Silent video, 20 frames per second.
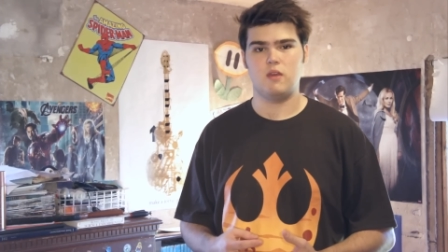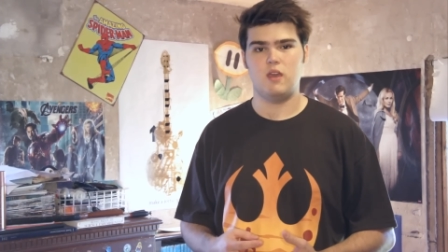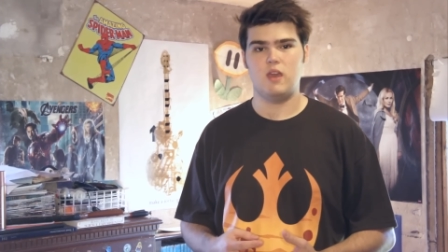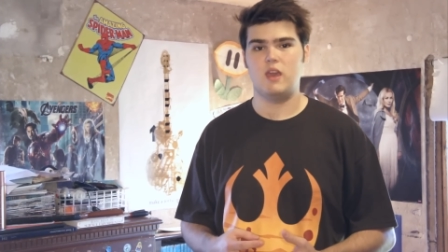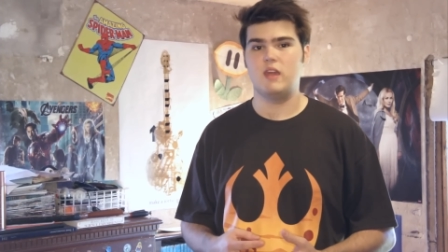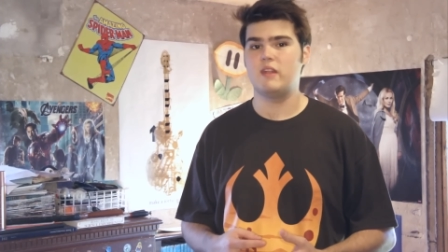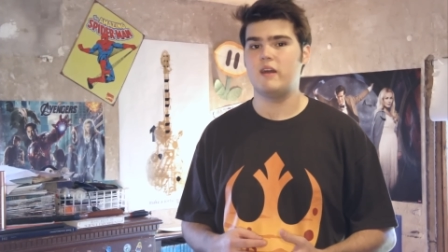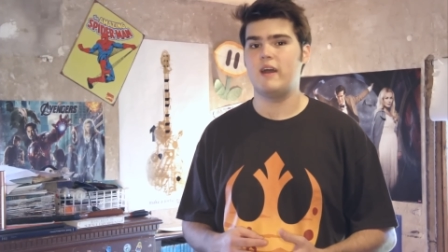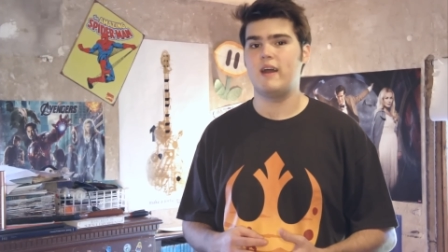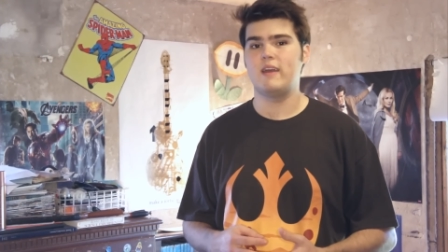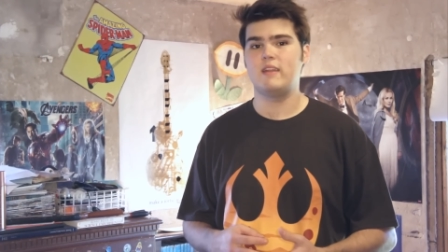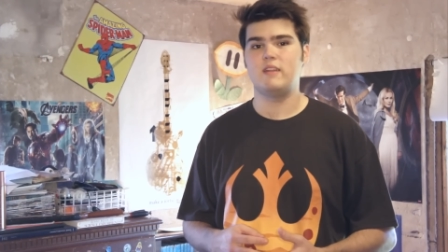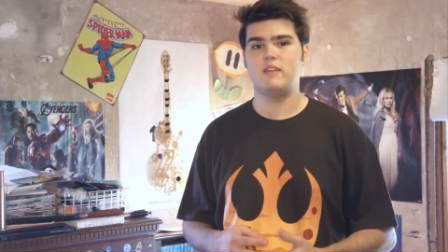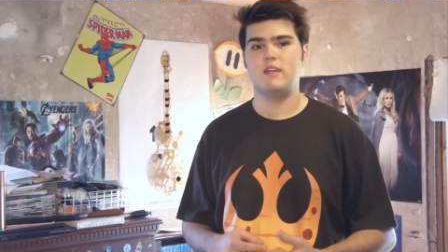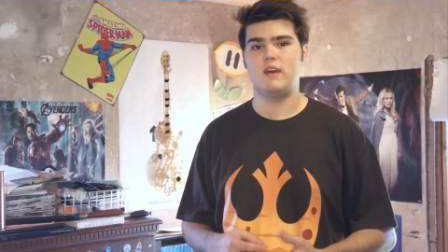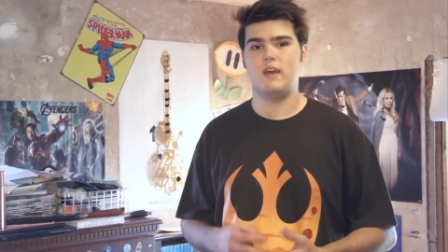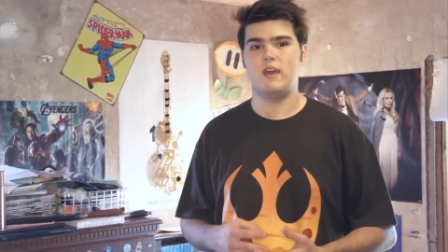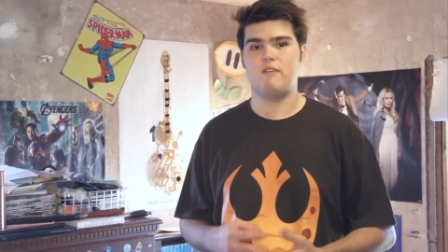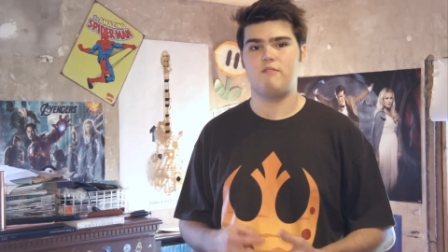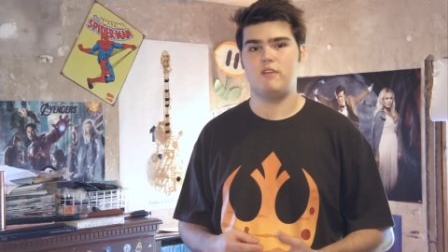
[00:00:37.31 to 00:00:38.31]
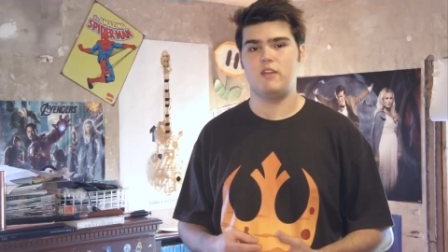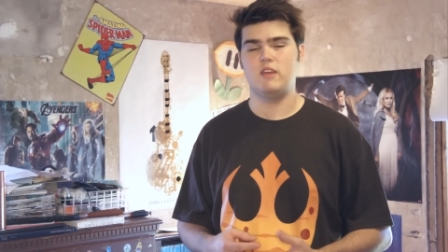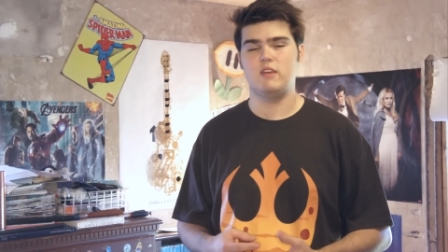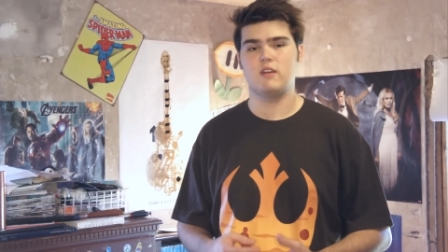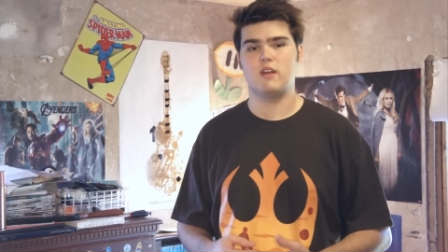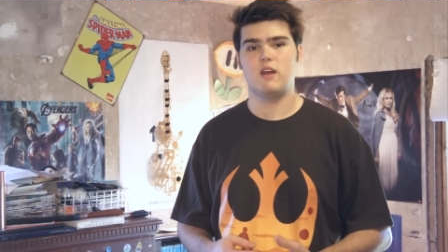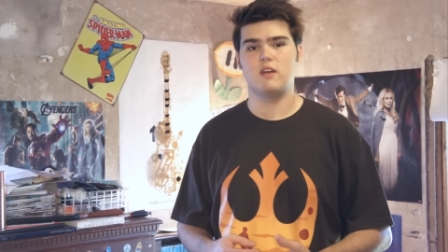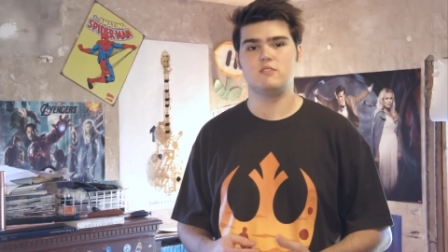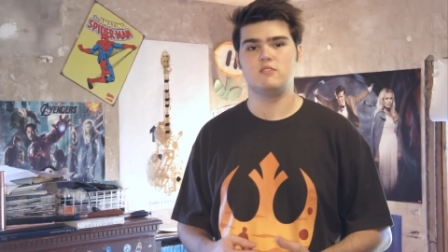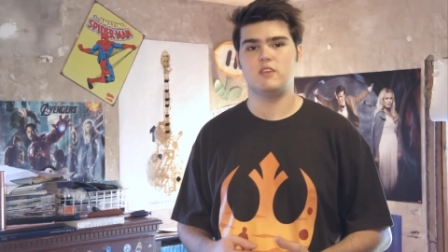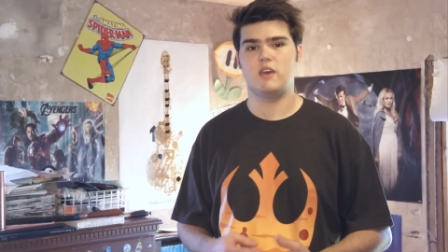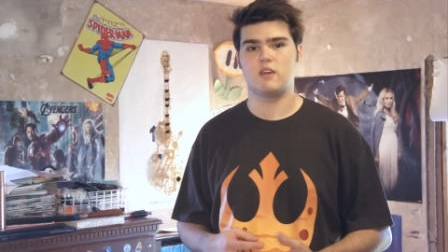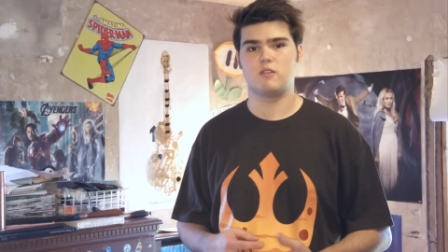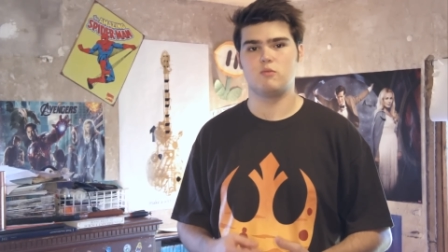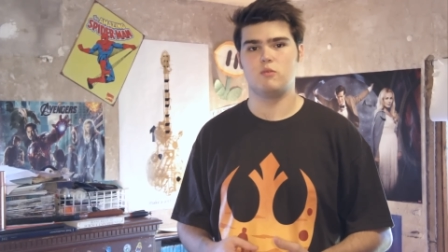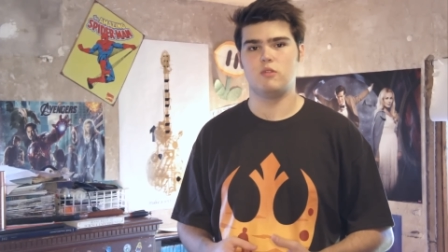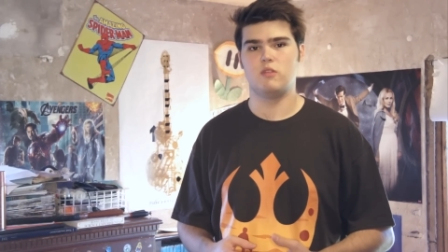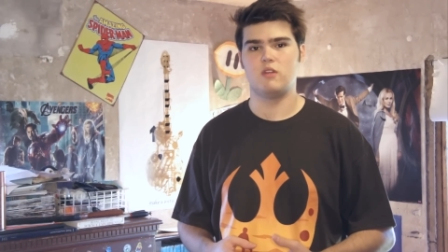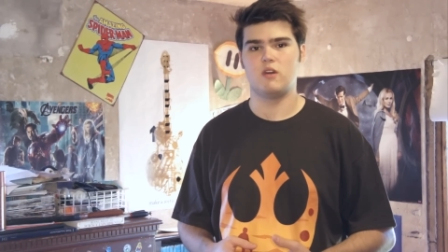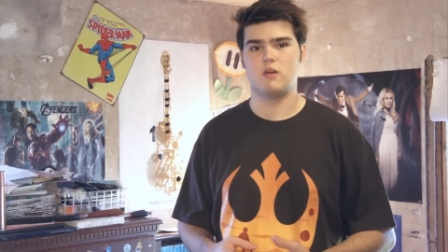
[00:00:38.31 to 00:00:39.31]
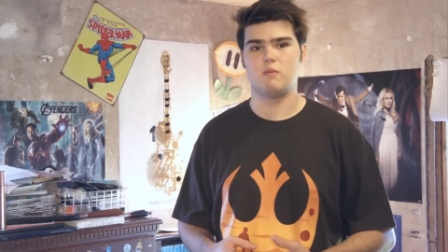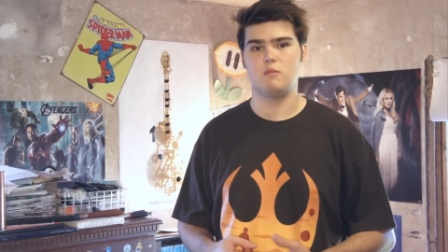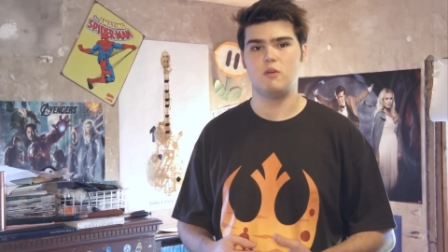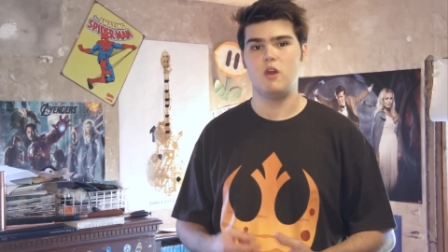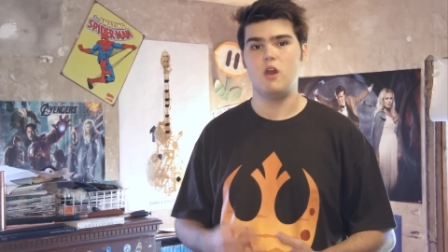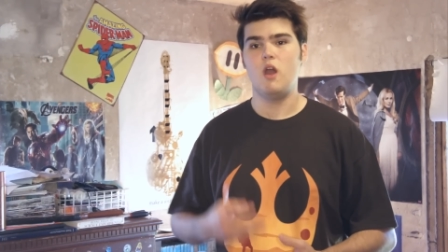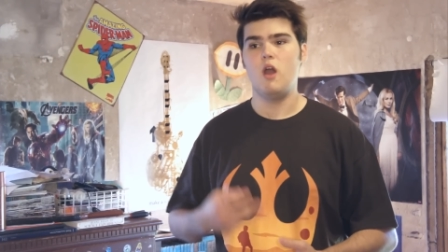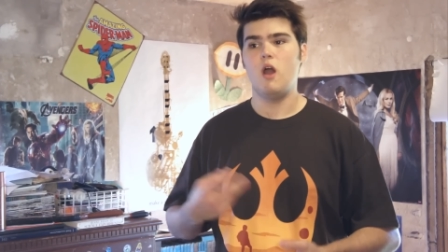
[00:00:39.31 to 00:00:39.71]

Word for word: and I did not have any contact with them